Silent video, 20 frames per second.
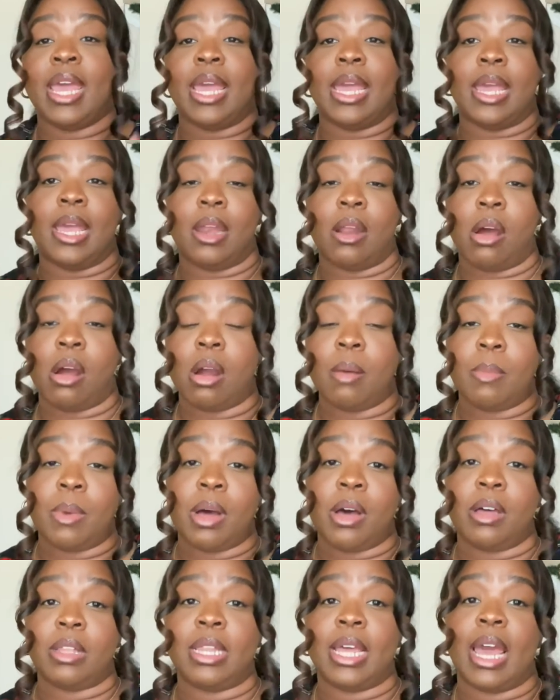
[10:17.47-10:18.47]
In our
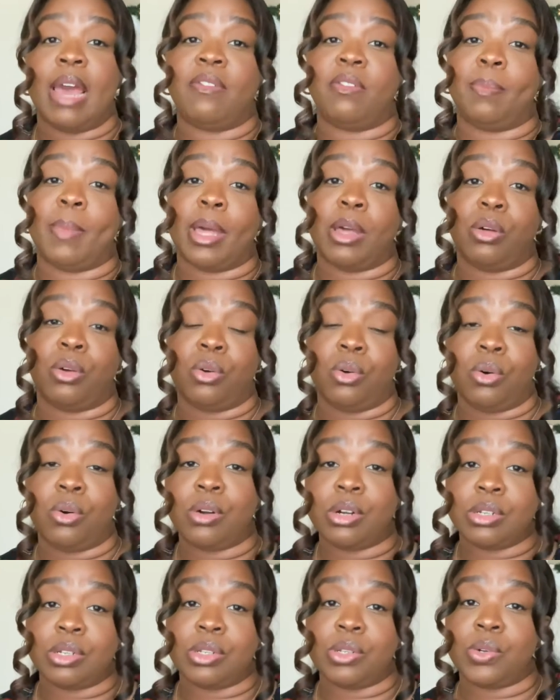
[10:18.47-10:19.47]
mall, they have a Michael
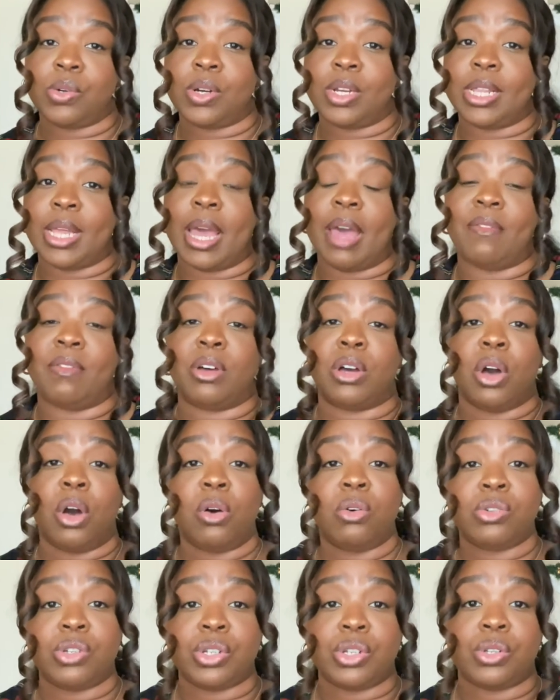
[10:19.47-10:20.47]
Kors store. They have a
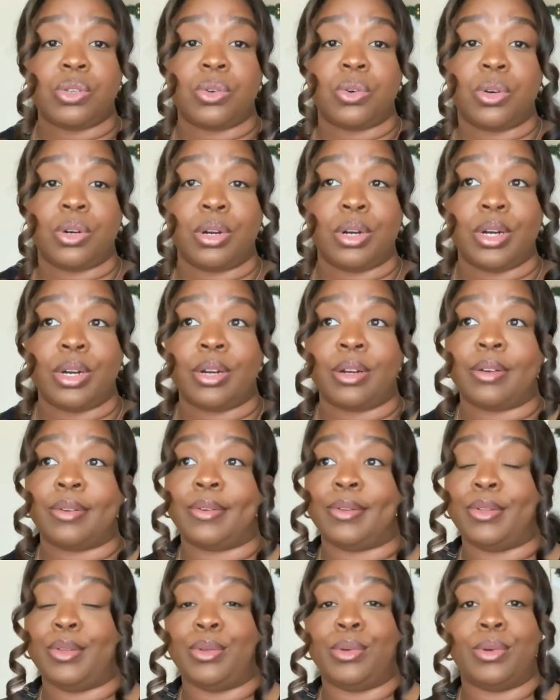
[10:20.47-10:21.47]
Coach store.
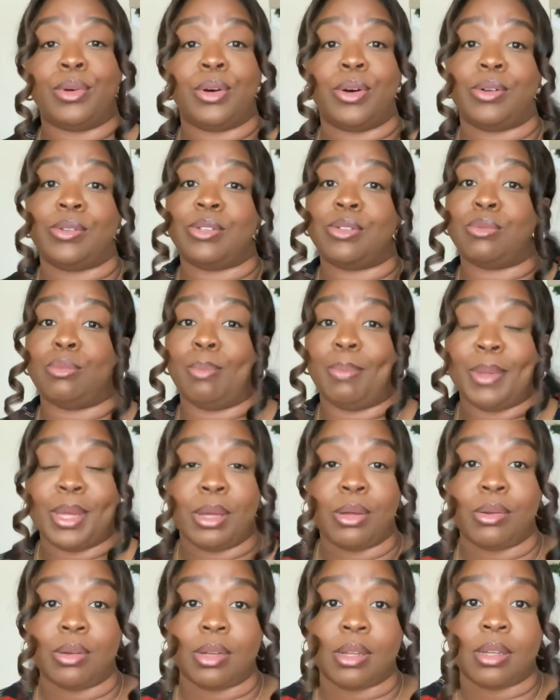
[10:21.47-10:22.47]
You can go to
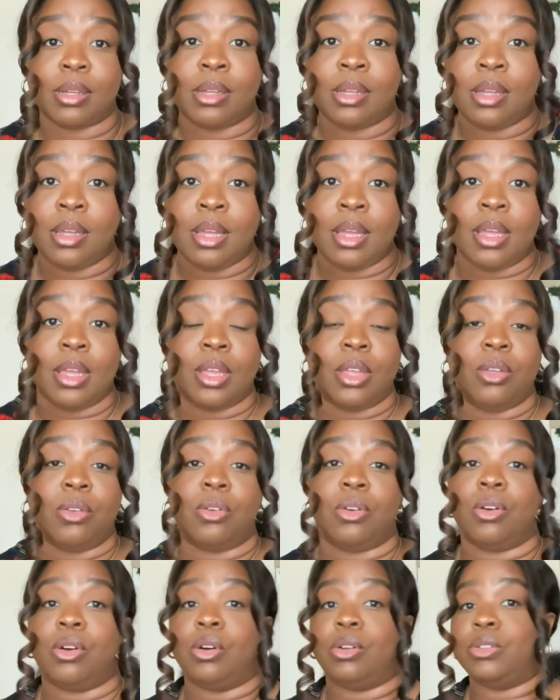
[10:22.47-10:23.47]
Belk. You
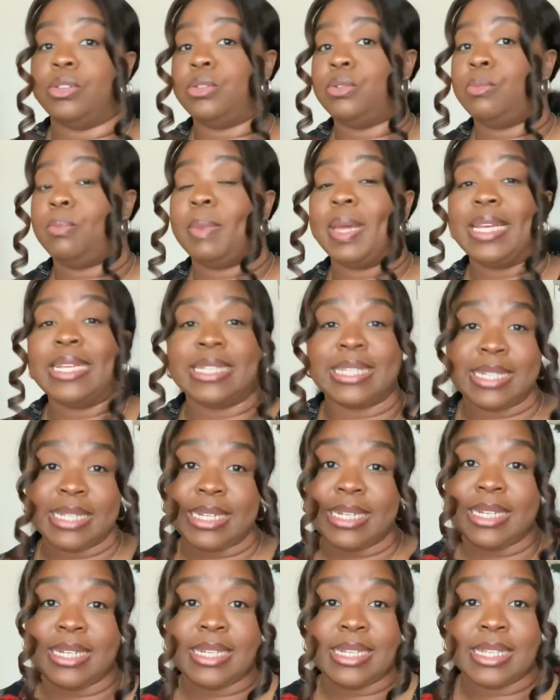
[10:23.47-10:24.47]
can go to
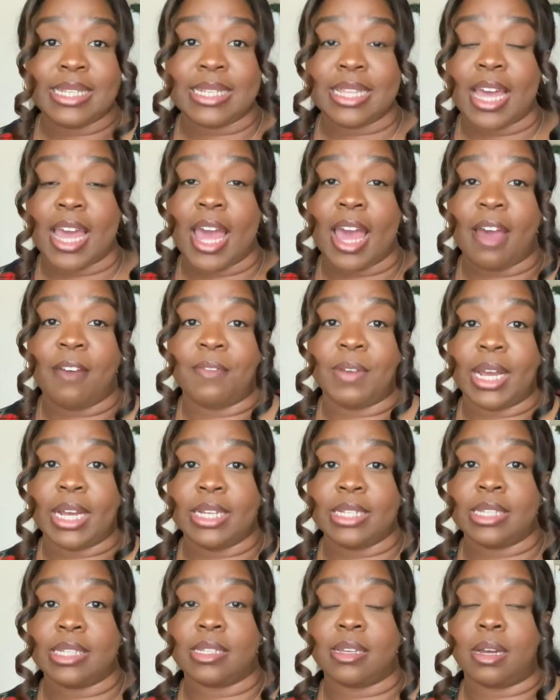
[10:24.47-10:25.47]
Macy's. They have
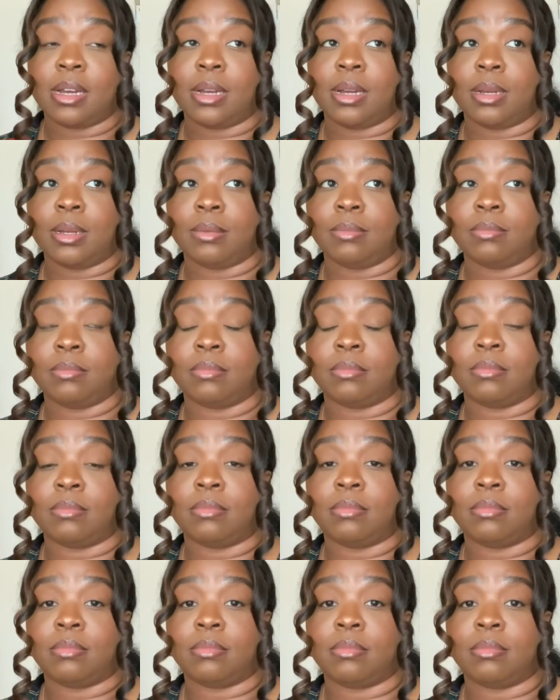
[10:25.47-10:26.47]
nice
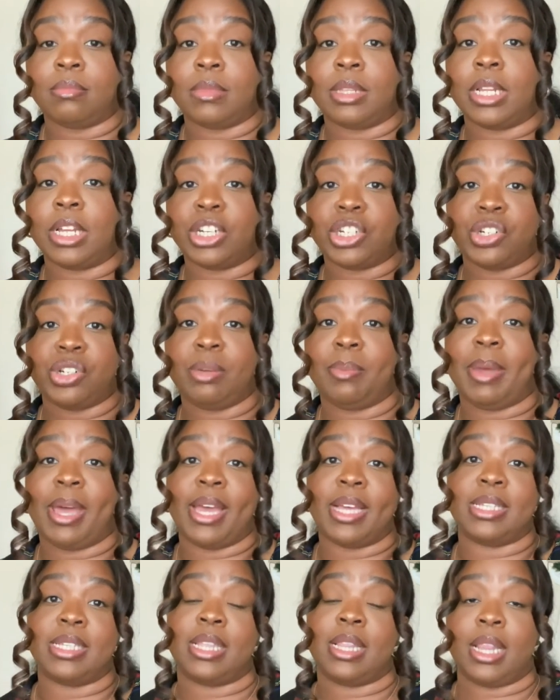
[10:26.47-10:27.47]
luxury
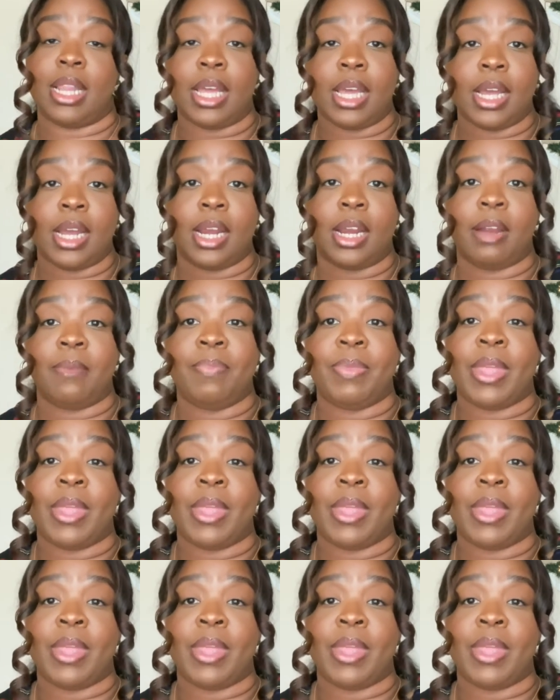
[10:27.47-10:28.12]
bags in there.